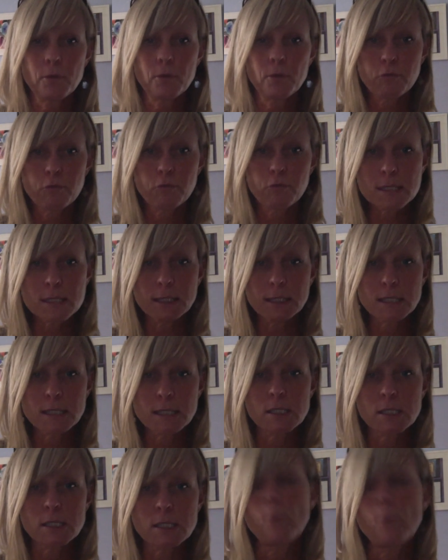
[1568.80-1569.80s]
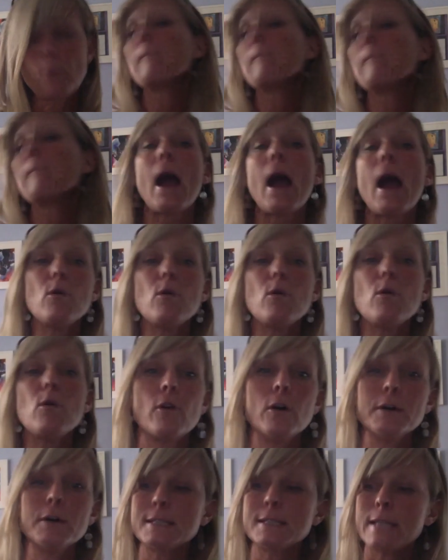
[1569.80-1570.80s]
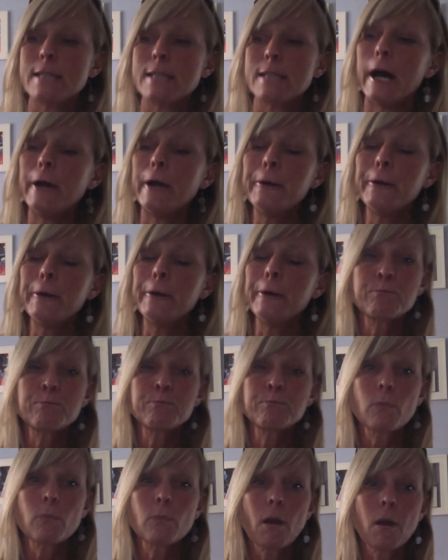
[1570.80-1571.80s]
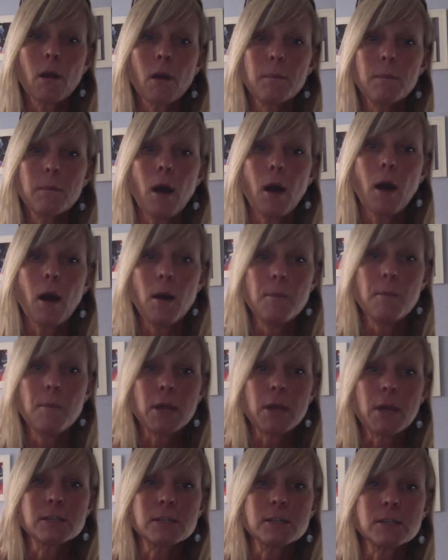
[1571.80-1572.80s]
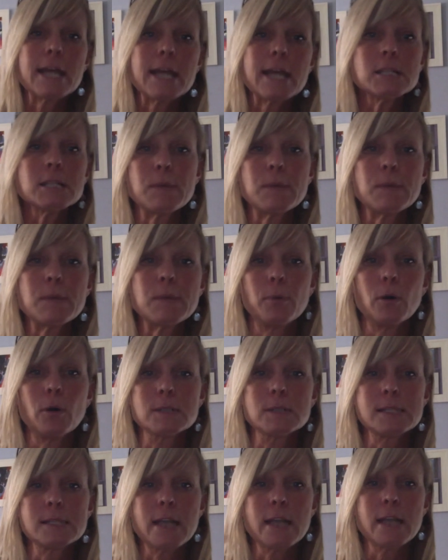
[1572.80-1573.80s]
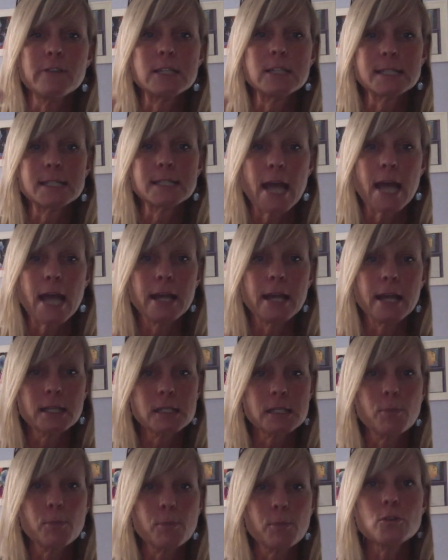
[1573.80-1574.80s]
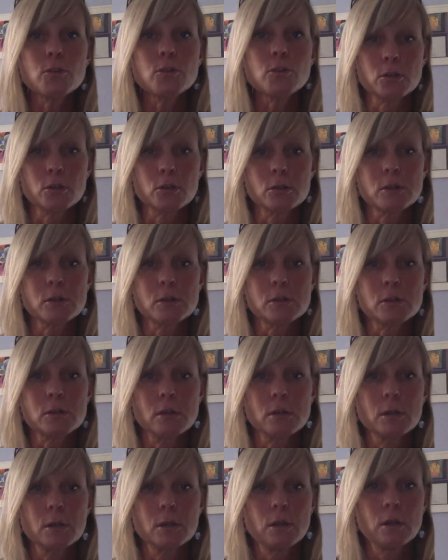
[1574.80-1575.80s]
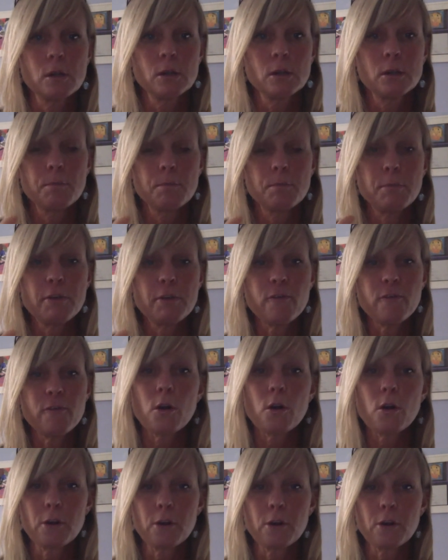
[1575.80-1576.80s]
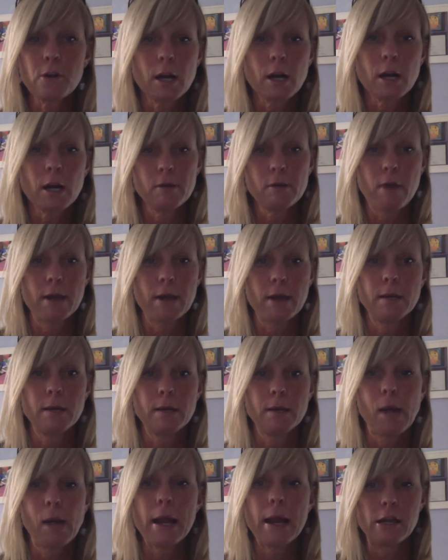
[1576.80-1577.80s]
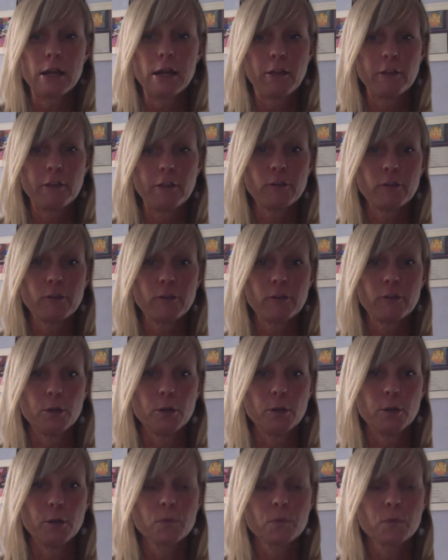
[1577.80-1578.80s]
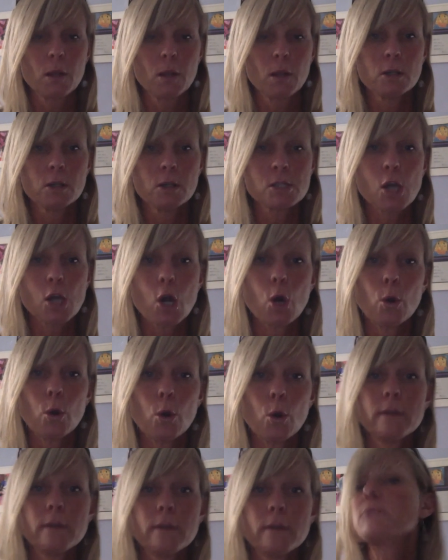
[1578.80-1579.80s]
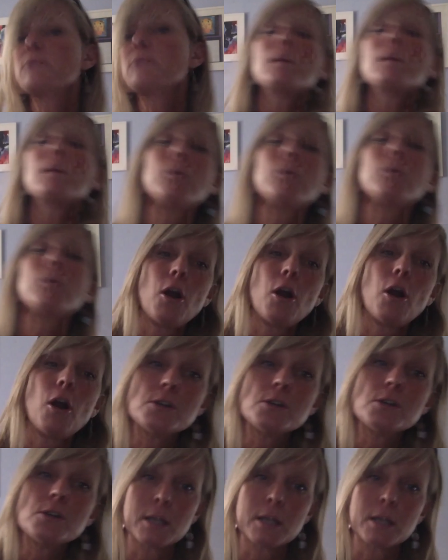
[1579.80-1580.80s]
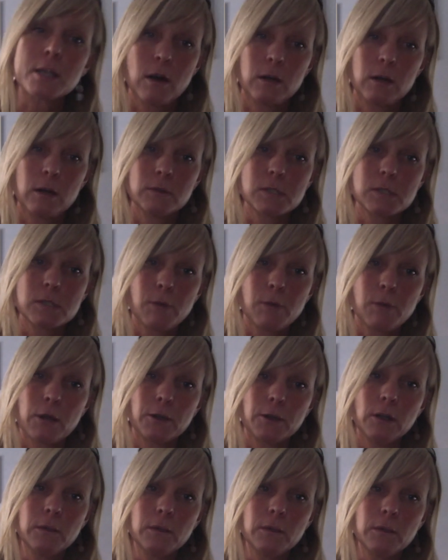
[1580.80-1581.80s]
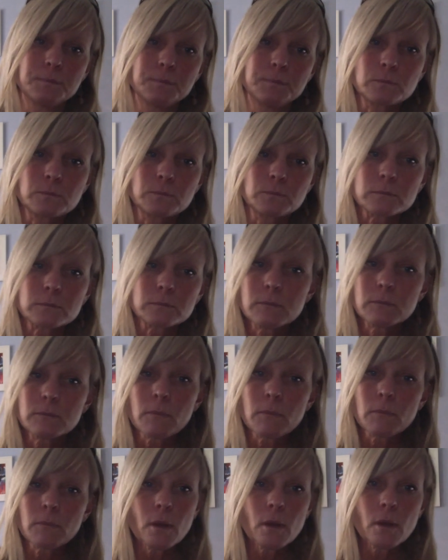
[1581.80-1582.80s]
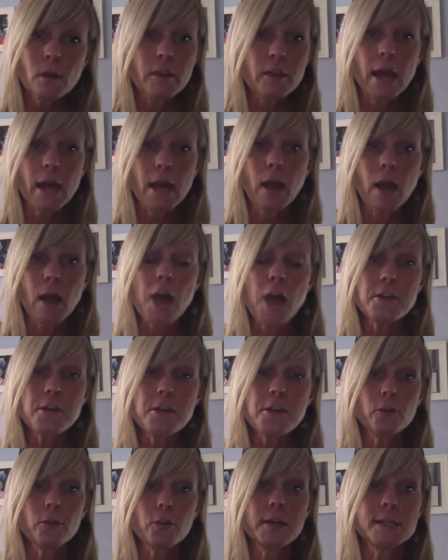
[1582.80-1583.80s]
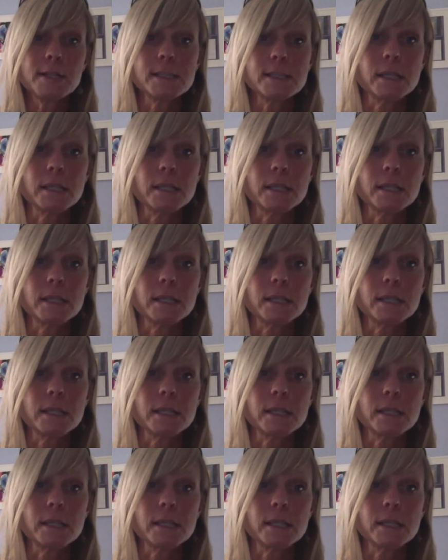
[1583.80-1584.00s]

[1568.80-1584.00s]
reason that this is so powerful is that it takes people 7 to 10 exposures before they're going to be ready to buy anything from you. So if people aren't using an autoresponder, then I think they're crazy,